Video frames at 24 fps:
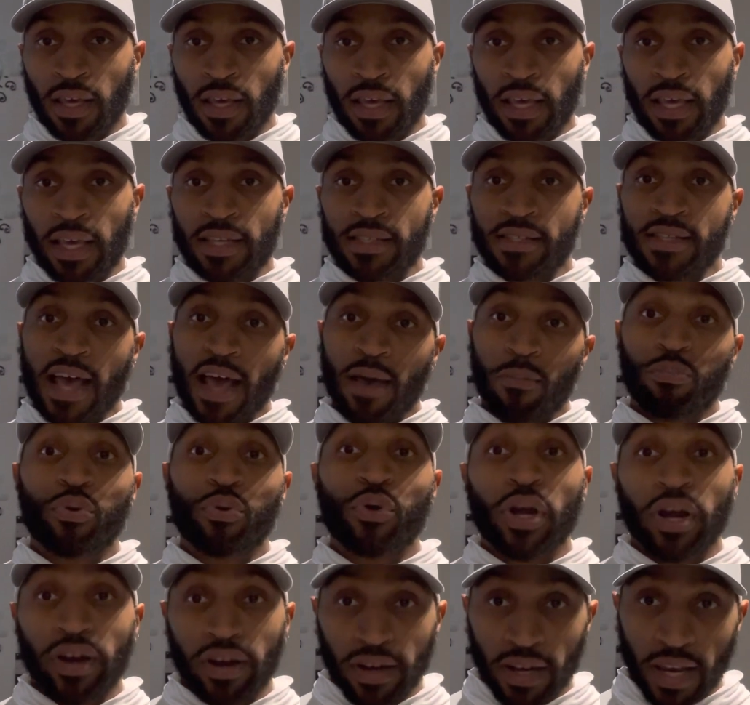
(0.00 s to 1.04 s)
is that
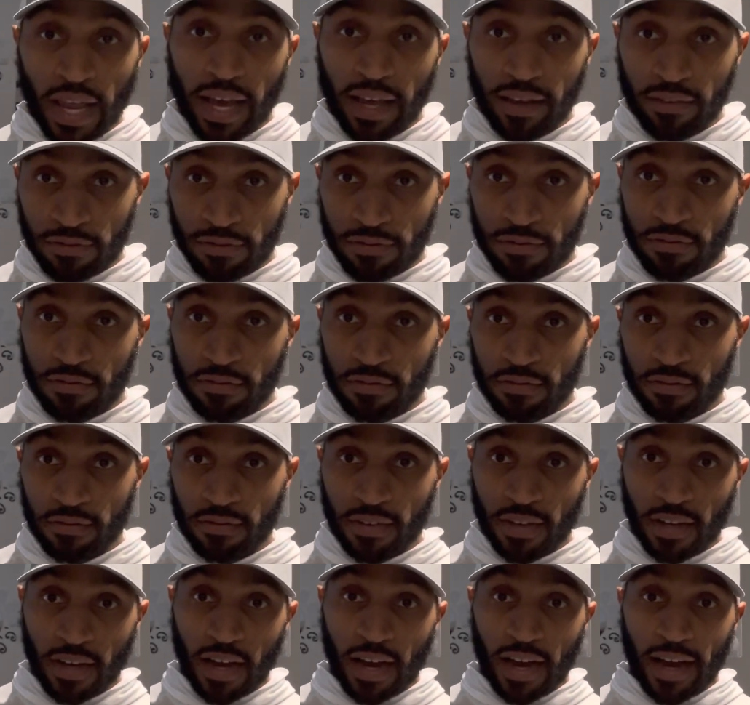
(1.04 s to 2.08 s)
prayer life.
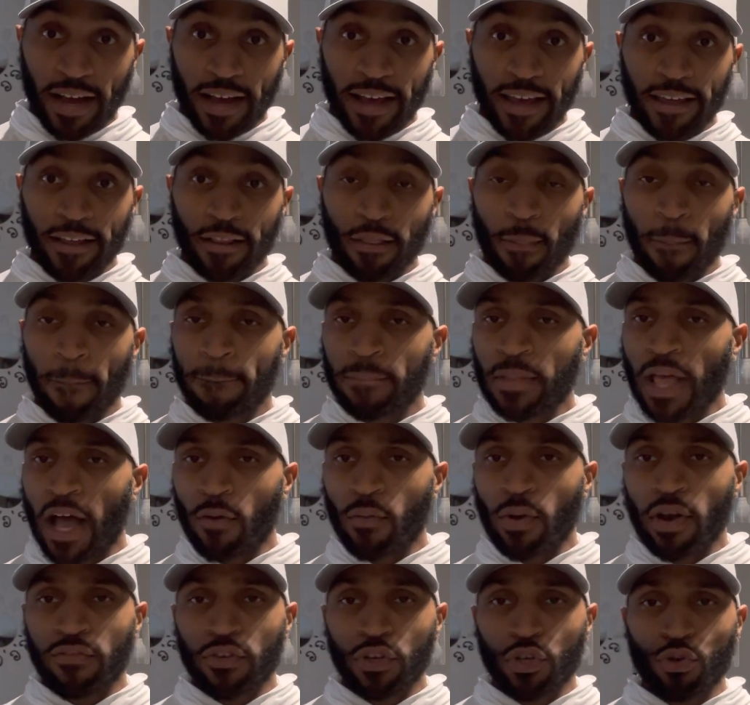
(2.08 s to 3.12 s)
All right?
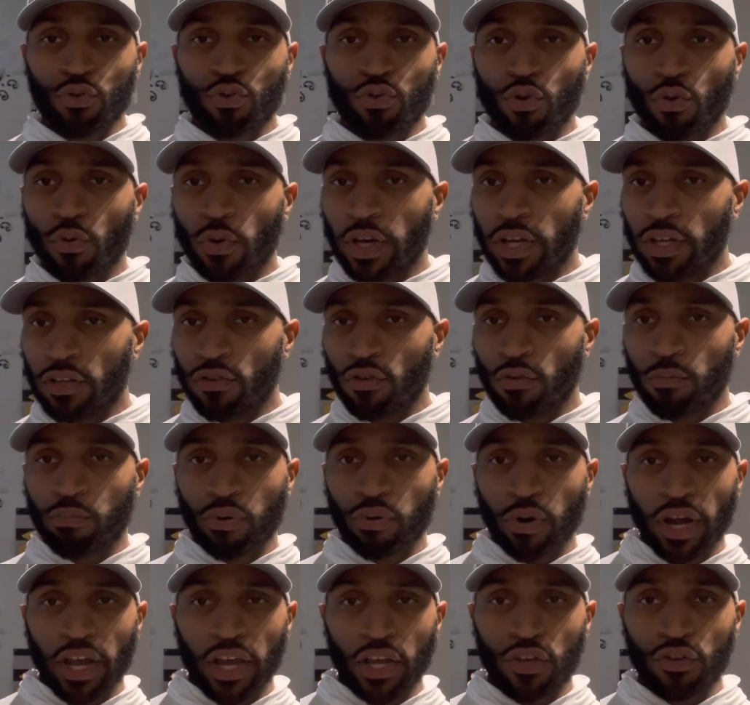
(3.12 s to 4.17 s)
However you do it, you
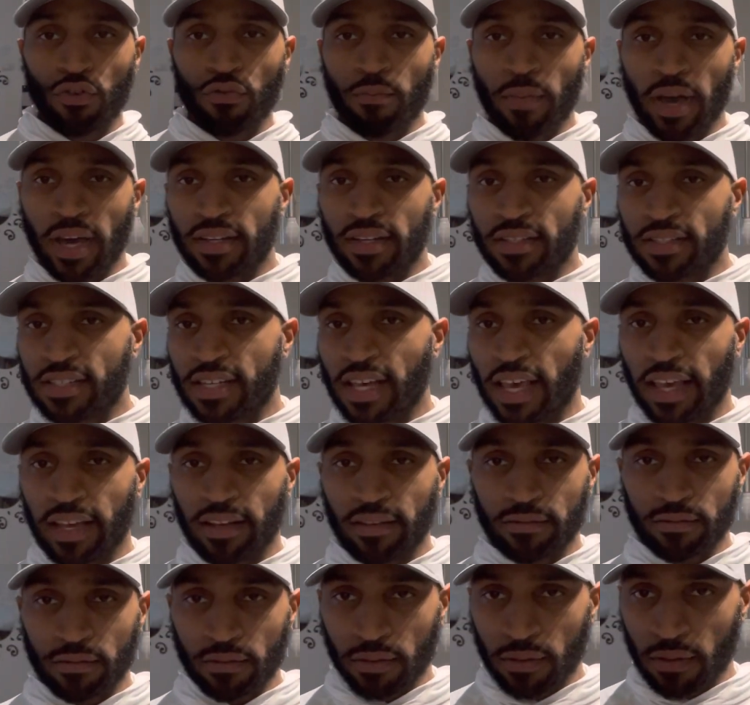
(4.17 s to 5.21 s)
pray, you
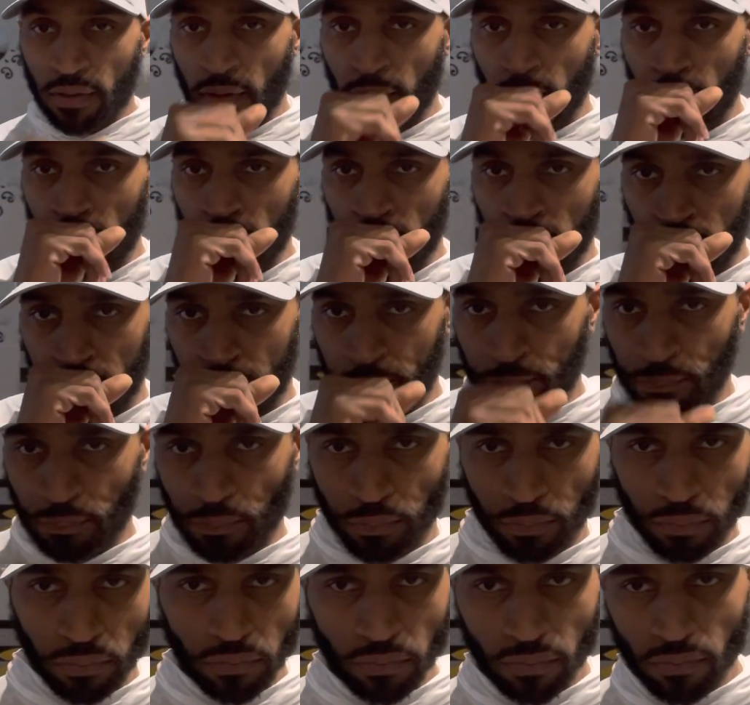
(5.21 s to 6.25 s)
meditate.
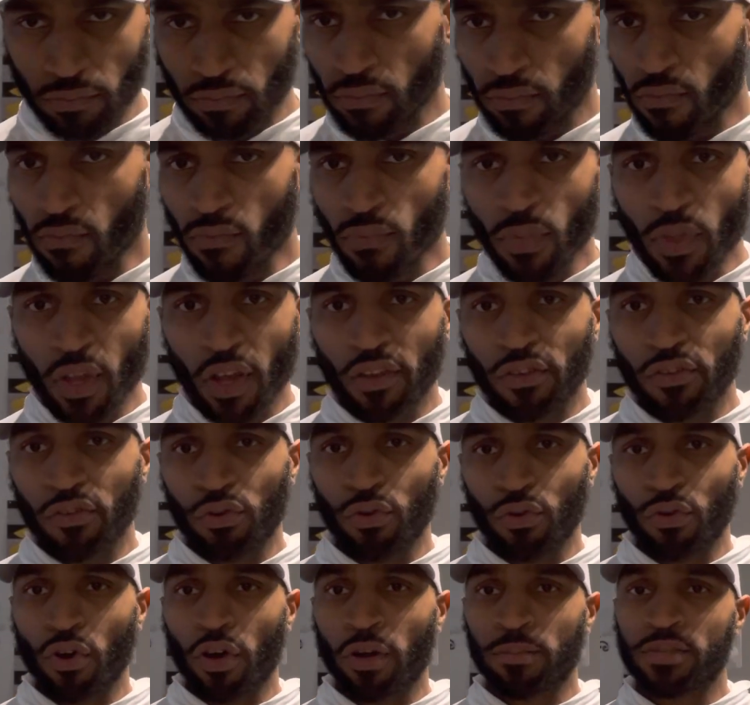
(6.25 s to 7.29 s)

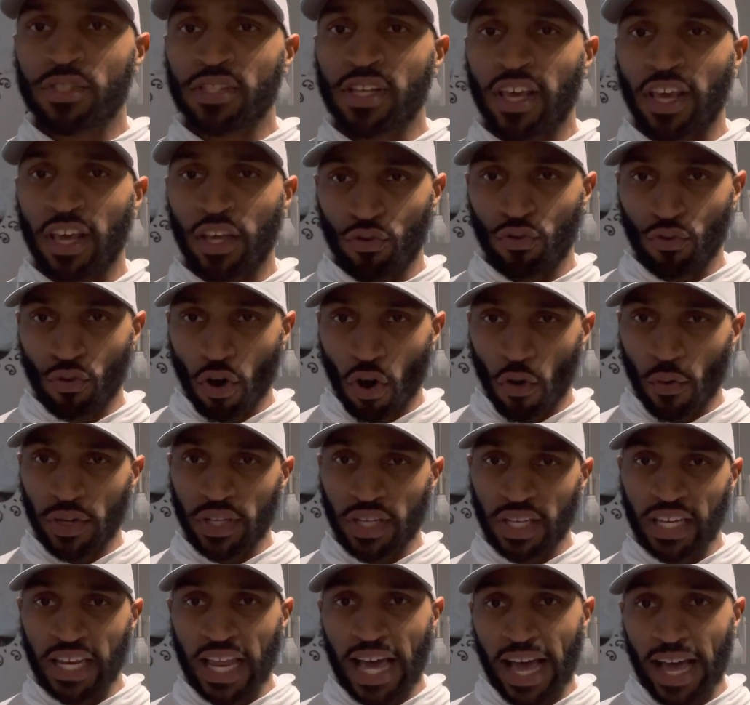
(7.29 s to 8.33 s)
You know what I'm saying? You go in the
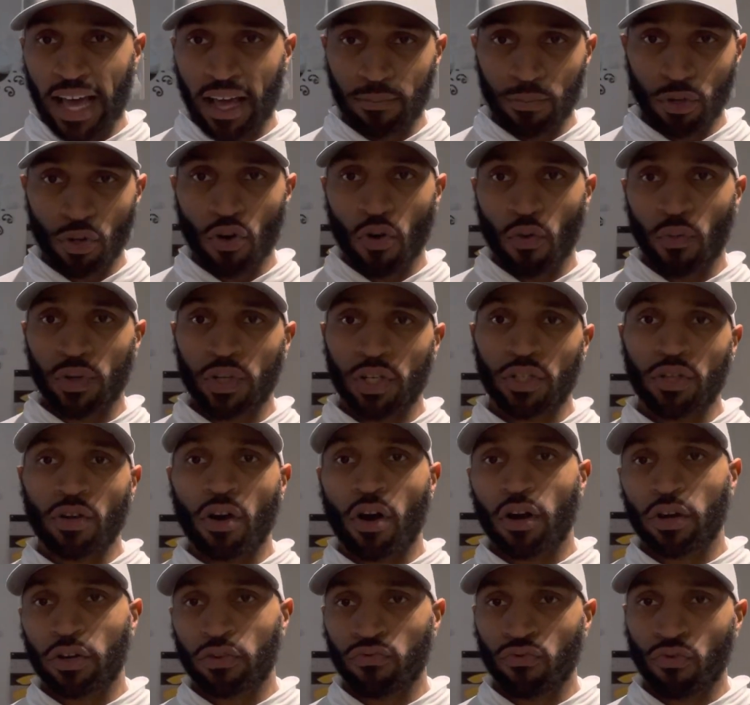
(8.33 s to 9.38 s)
lab, you go in the
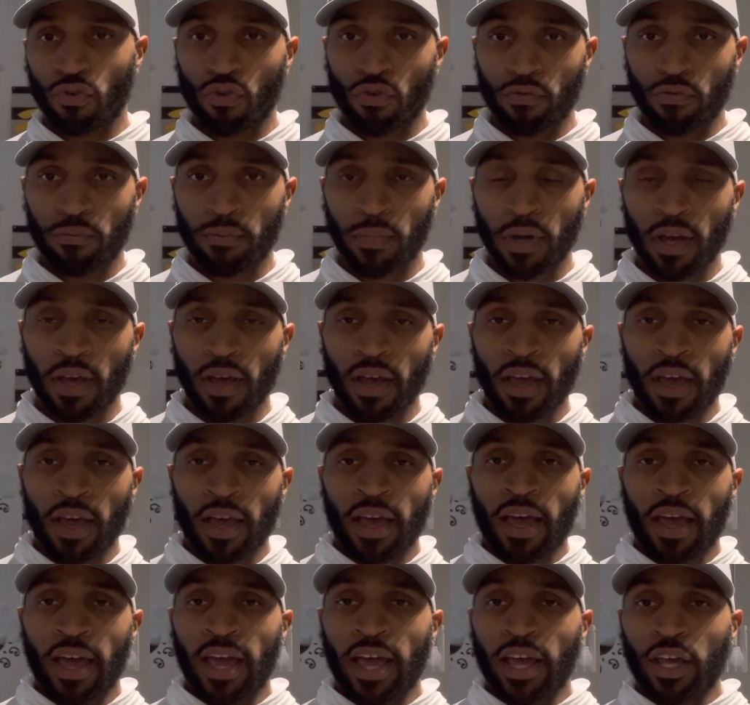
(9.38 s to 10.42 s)
dark room,
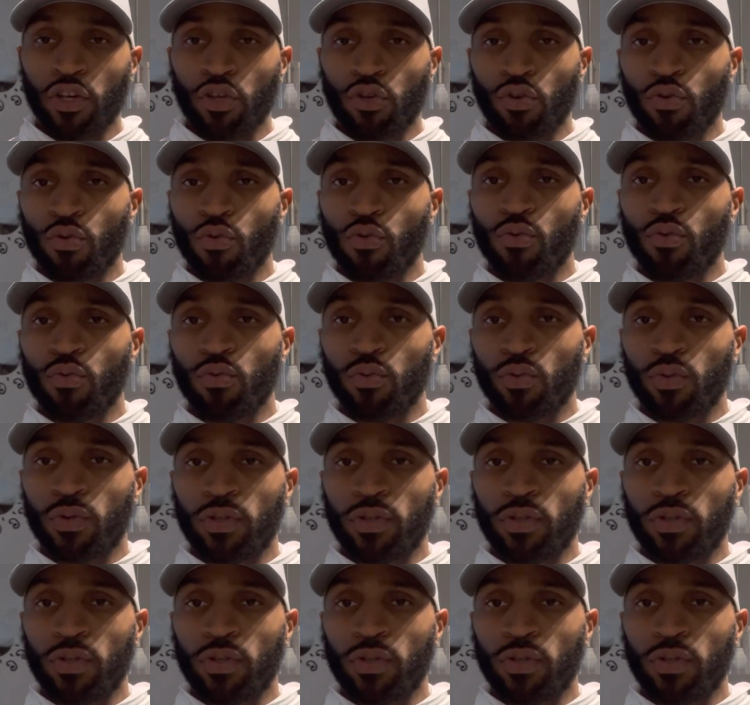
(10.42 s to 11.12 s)
and you